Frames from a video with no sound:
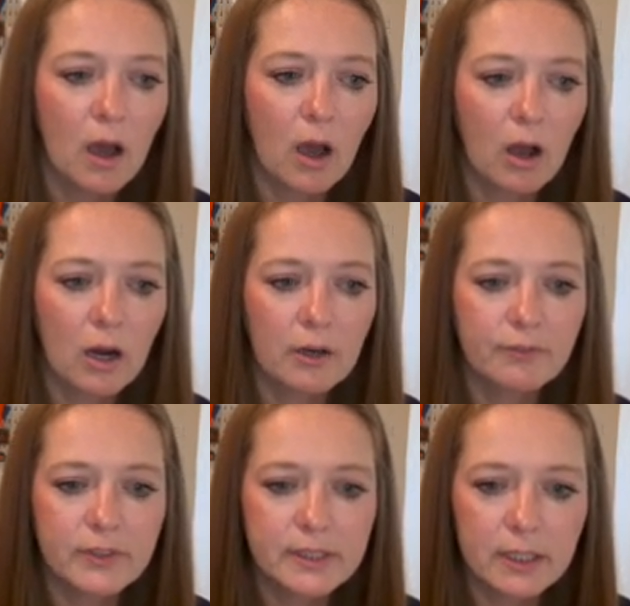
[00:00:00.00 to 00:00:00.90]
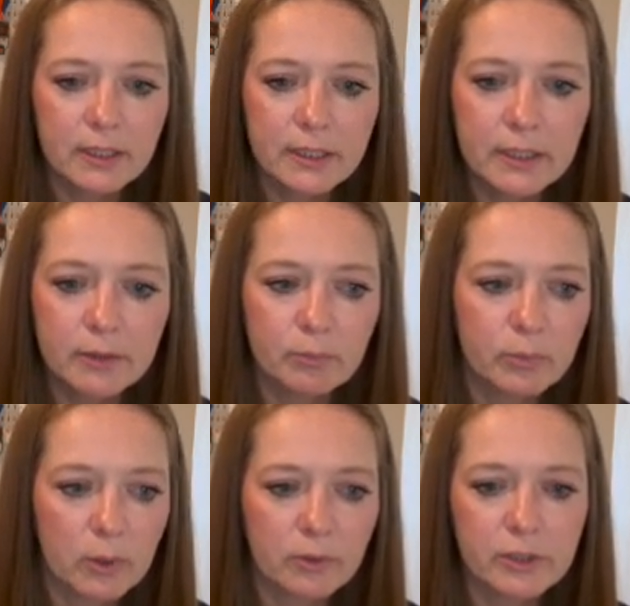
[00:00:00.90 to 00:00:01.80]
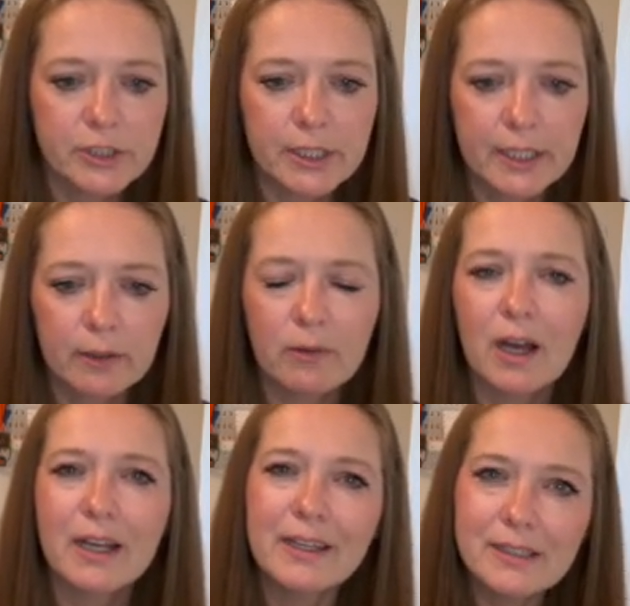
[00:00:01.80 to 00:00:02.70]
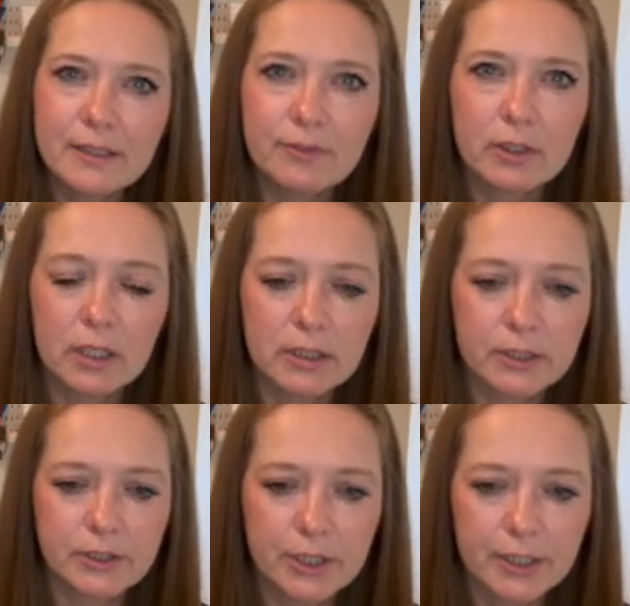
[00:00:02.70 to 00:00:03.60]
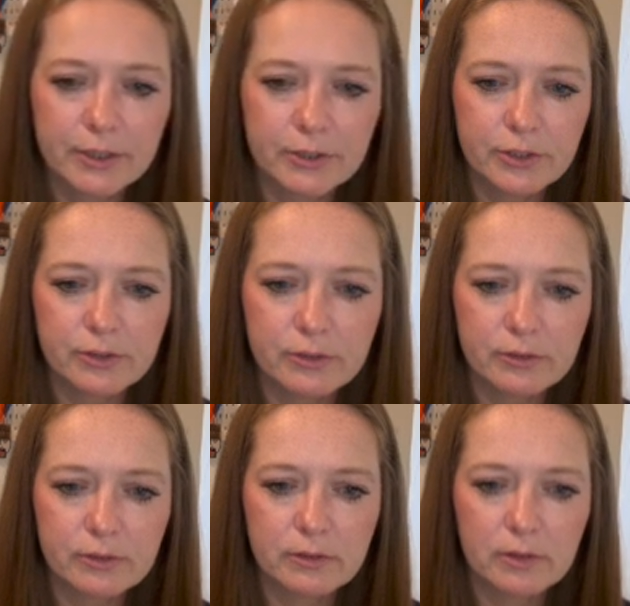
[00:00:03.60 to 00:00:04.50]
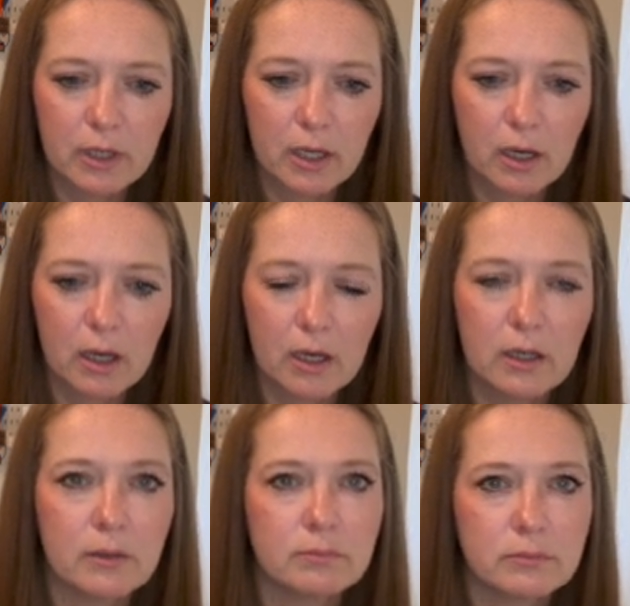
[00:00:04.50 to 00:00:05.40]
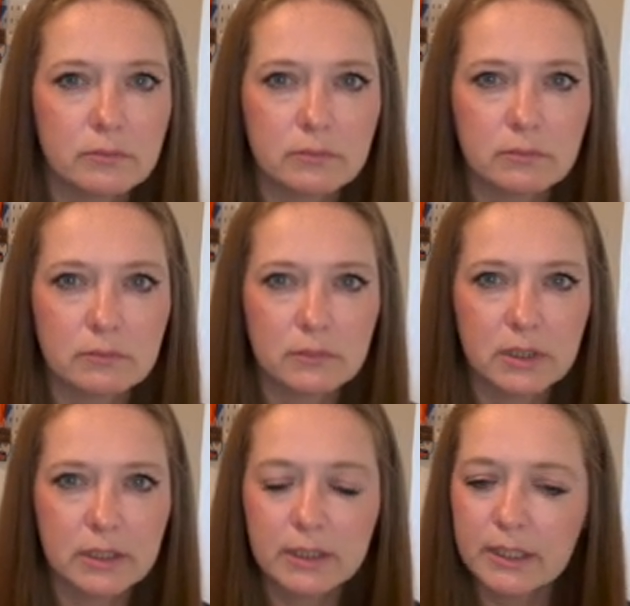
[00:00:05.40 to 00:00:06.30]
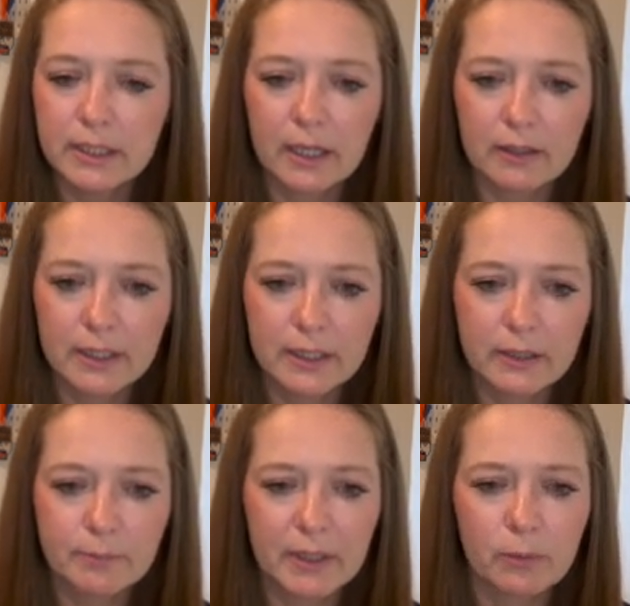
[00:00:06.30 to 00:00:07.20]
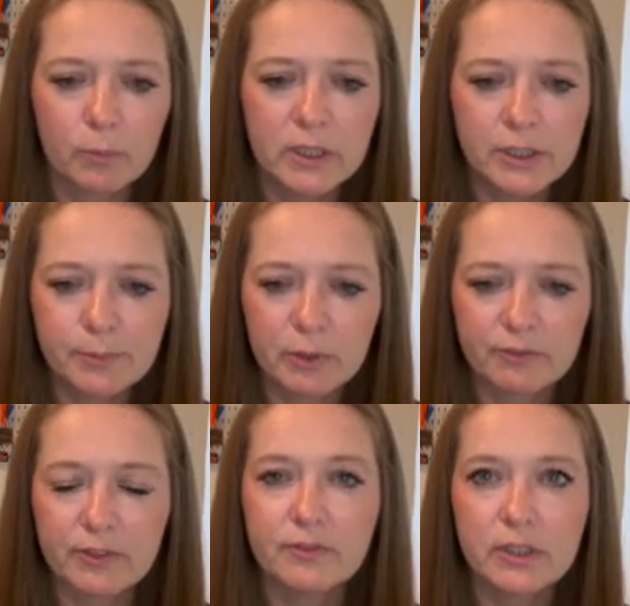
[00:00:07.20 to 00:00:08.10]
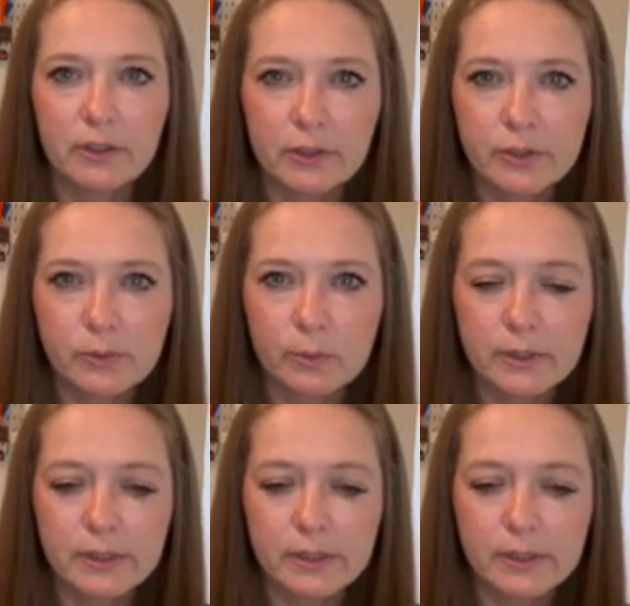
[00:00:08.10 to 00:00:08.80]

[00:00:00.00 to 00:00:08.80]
Our Fidelity brokerage account, I guess I forgot to change um, the allocated amount. We just put $50 towards